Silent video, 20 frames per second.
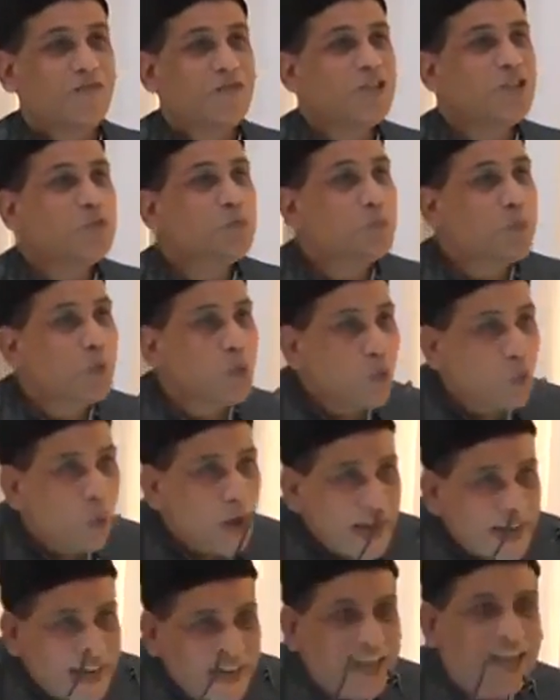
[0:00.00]
which
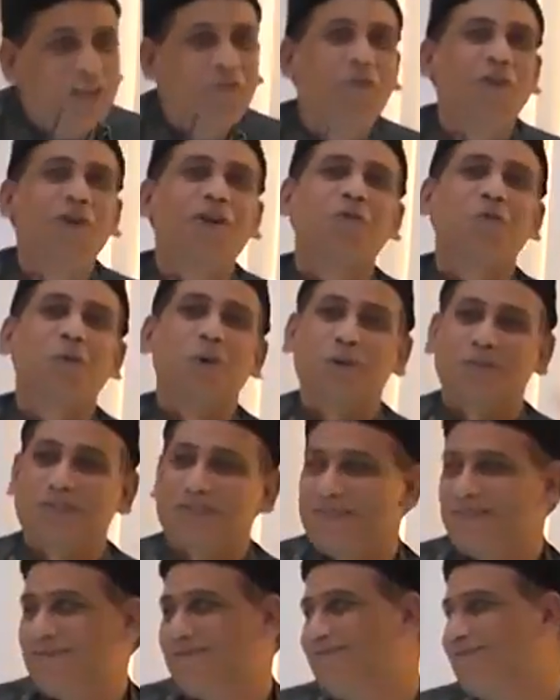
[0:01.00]
provided for
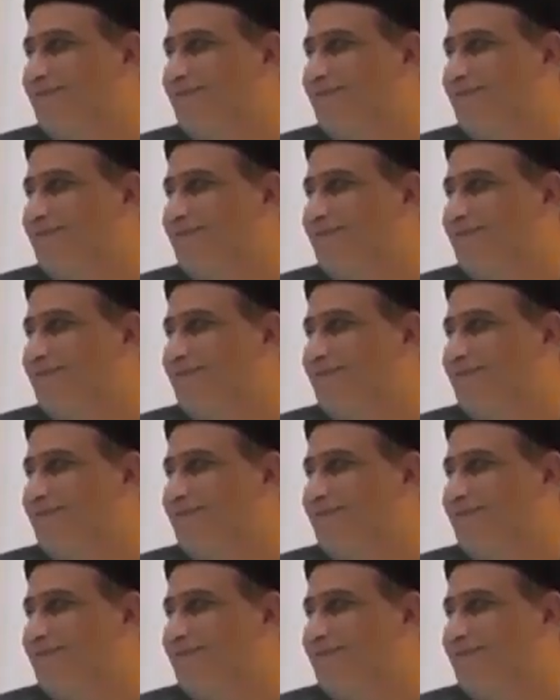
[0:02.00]
divorce.